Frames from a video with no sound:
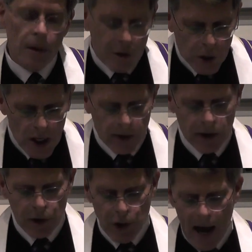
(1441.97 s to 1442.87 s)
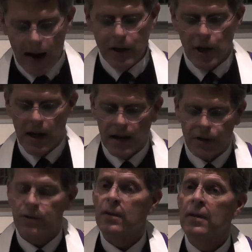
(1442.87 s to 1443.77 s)
with Jesus challenging
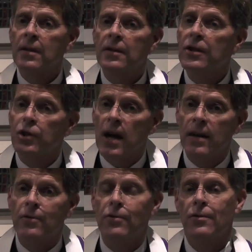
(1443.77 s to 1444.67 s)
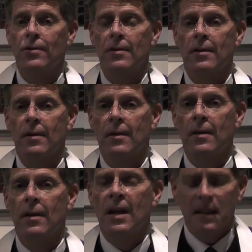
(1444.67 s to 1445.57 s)
us to change.
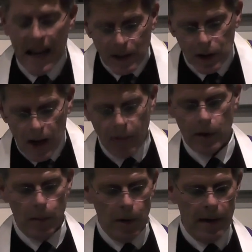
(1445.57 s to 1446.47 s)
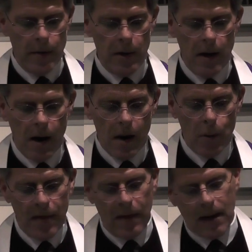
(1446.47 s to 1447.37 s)
Less comfortable than we are
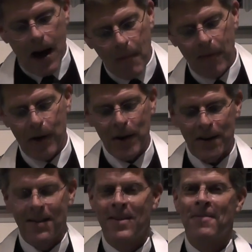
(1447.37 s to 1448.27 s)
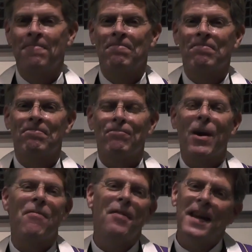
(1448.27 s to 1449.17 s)
with the comfort
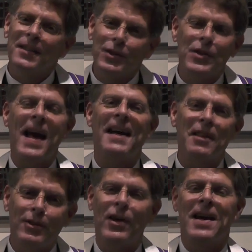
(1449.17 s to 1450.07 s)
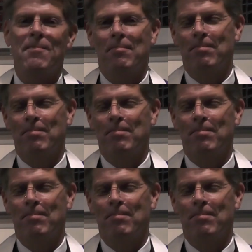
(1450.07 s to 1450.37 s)
of things staying the same.